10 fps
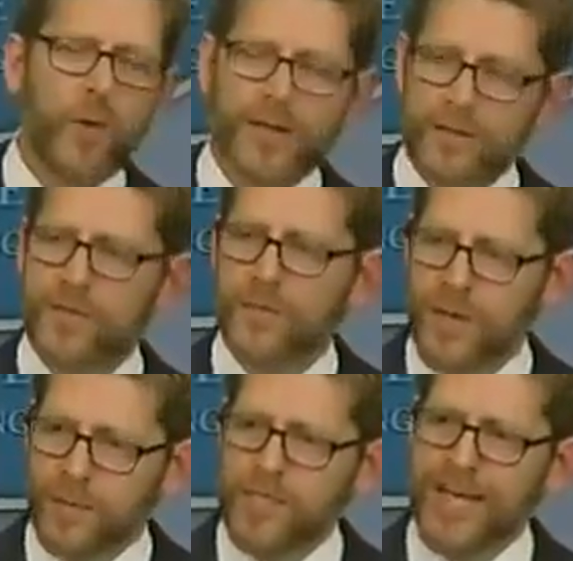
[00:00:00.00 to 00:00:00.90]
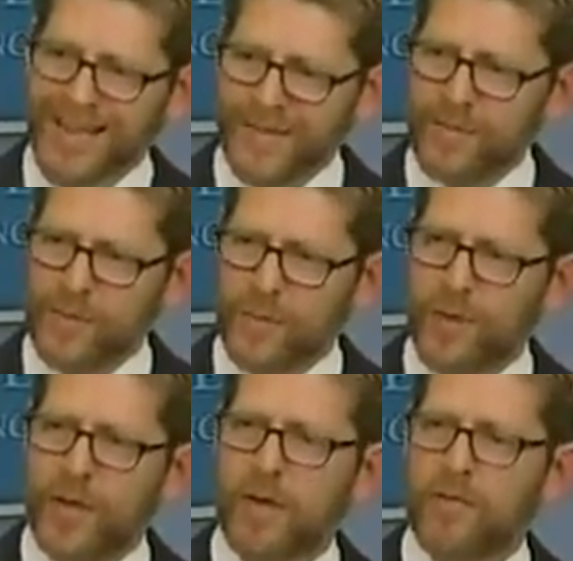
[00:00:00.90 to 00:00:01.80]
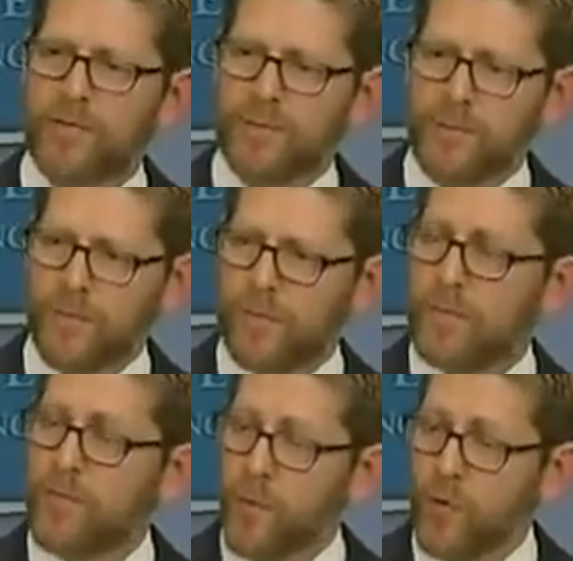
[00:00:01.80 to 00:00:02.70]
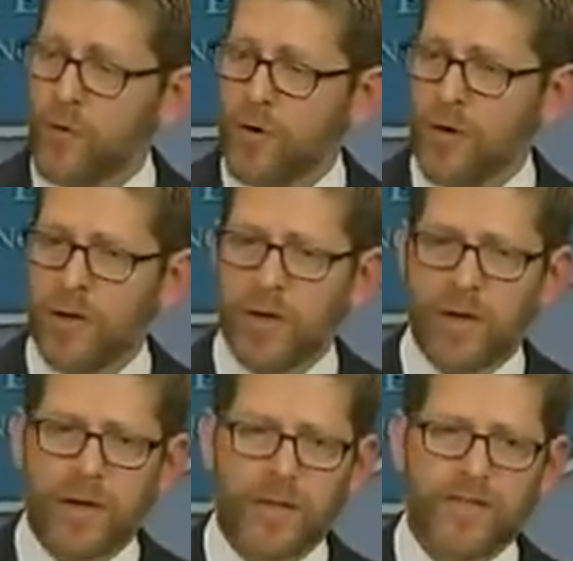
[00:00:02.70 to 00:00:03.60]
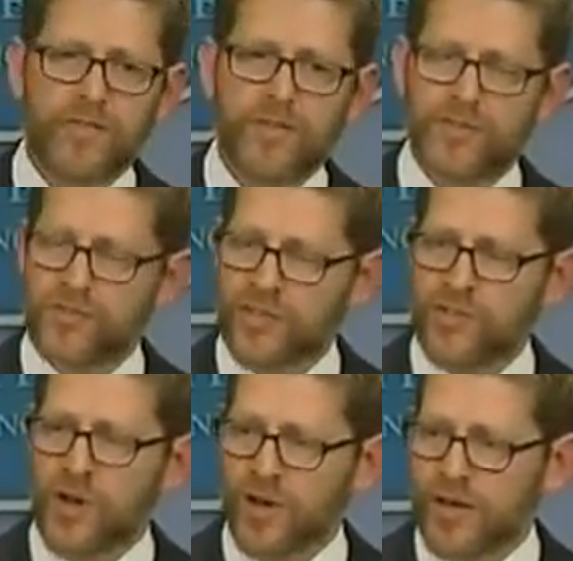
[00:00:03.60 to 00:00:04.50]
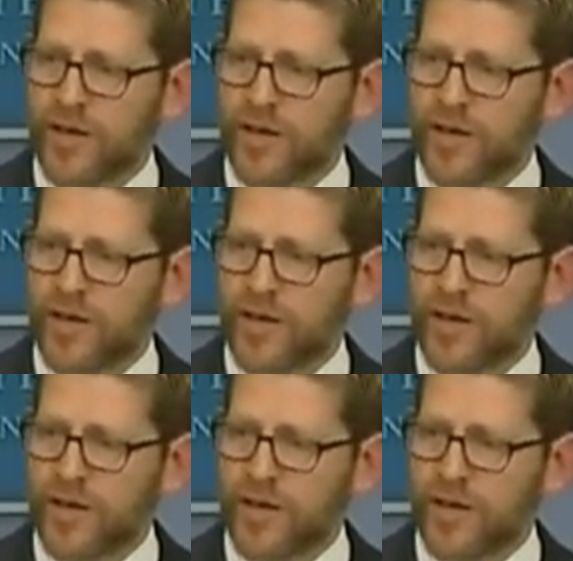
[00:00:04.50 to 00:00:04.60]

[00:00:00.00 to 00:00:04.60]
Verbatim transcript: wait till September 10th to prepare for uh, contingencies on